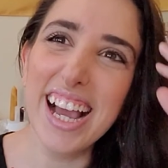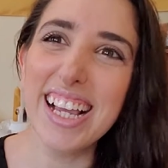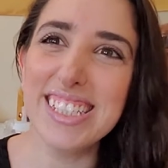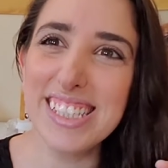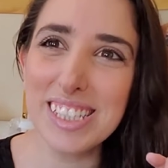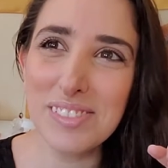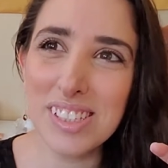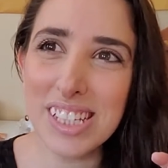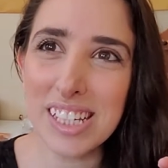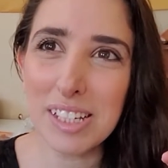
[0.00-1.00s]
It
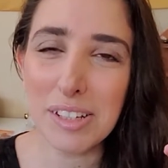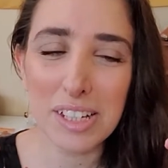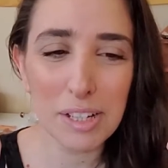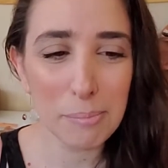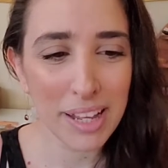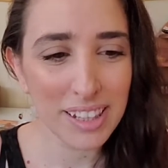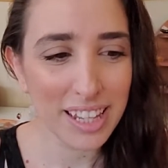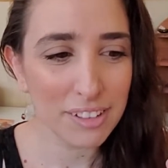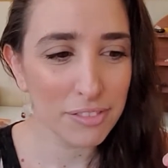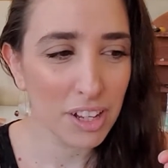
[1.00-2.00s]
seems like my
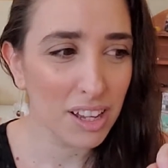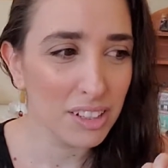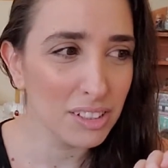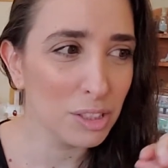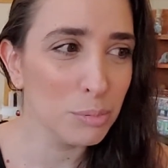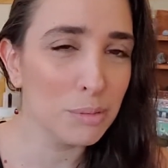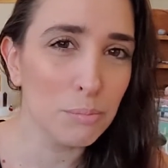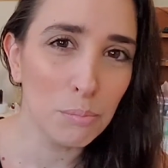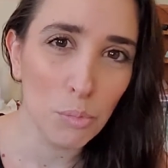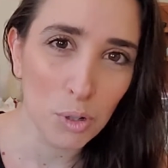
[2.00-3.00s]
life got a little bit
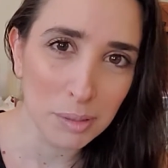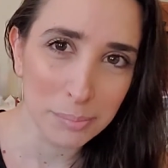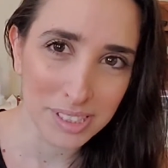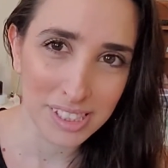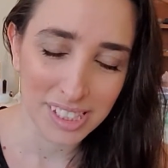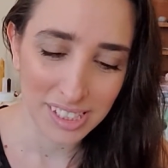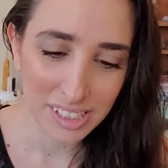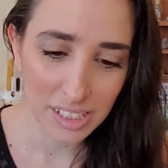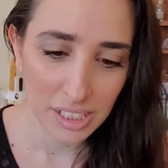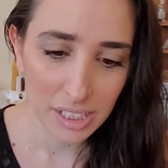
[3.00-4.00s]
more
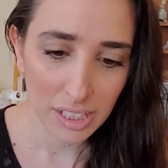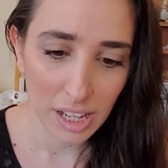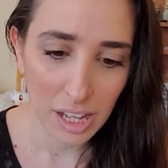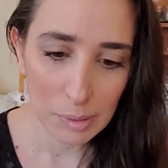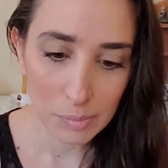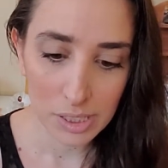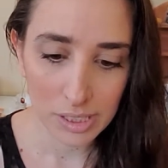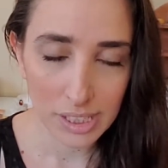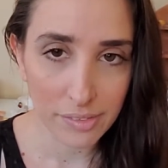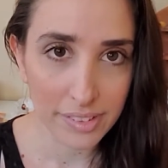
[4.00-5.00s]
busy
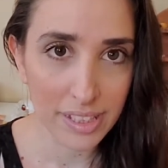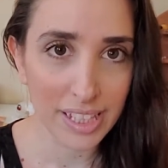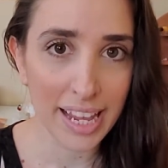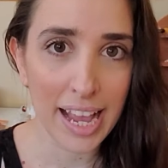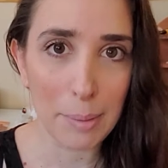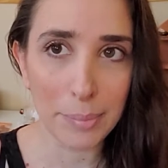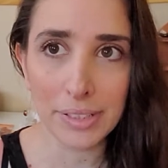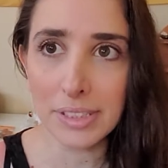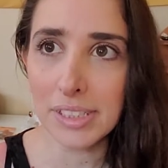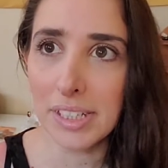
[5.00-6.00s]
since everything
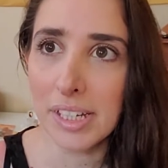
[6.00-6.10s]
happened.